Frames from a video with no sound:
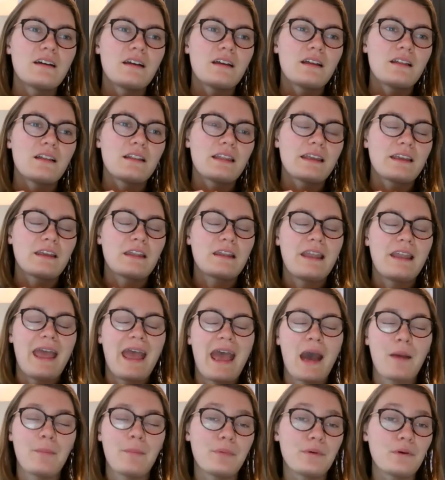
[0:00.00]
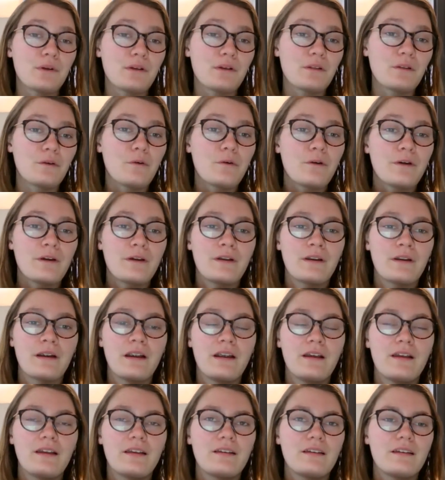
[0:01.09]
like an apple or
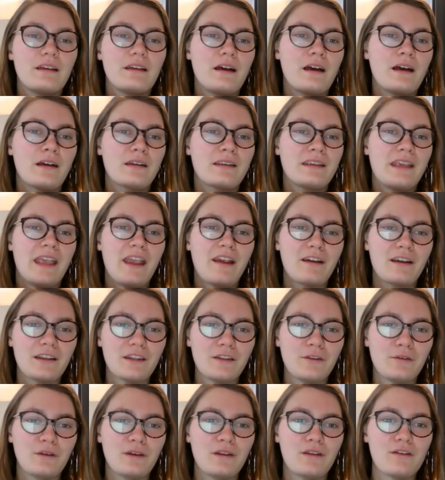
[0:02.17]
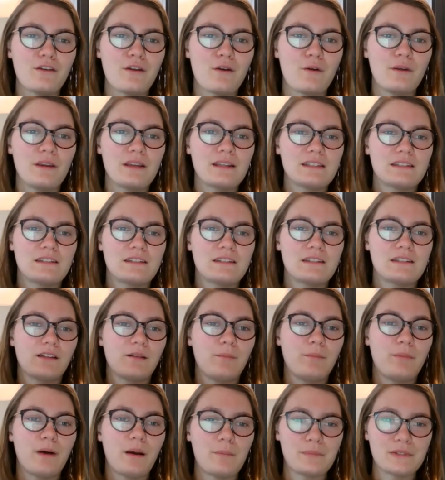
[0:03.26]
a carrot, you can notice the little
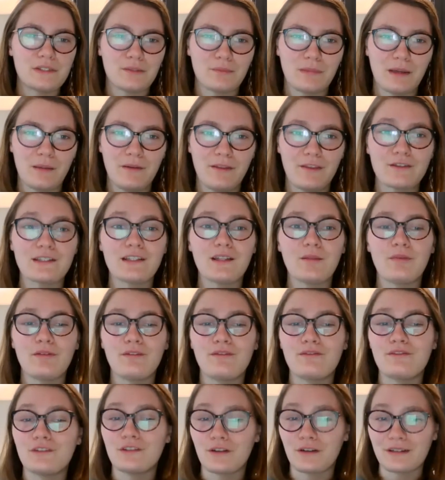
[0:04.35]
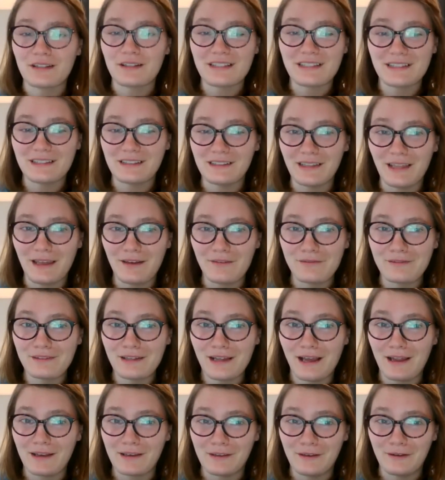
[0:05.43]
bumps, or maybe there's a little bit of dirt still left
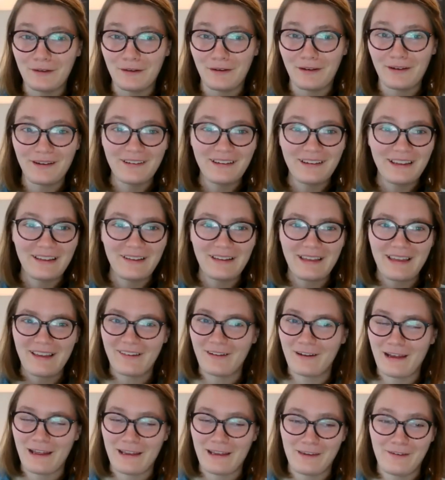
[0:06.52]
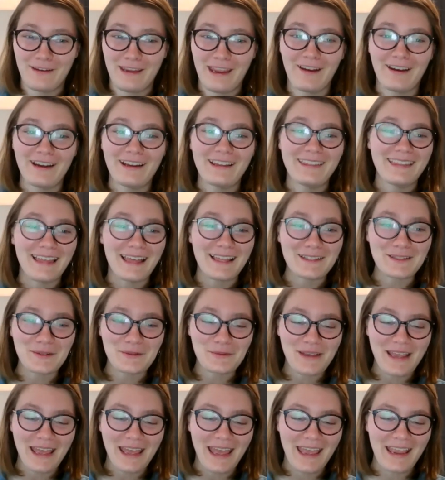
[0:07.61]
on your carrot, and that's
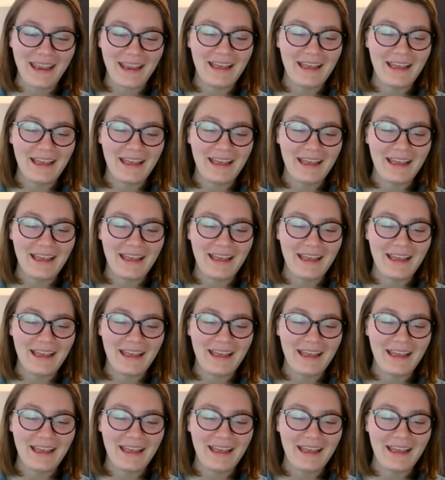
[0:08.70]
okay.